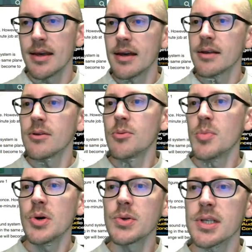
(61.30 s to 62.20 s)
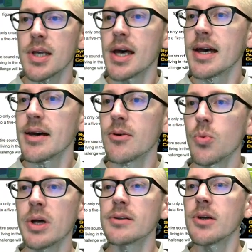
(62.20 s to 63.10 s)
the most uh,
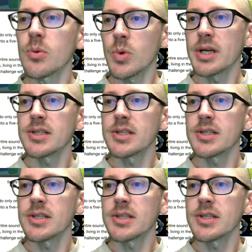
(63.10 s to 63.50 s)
well-known one is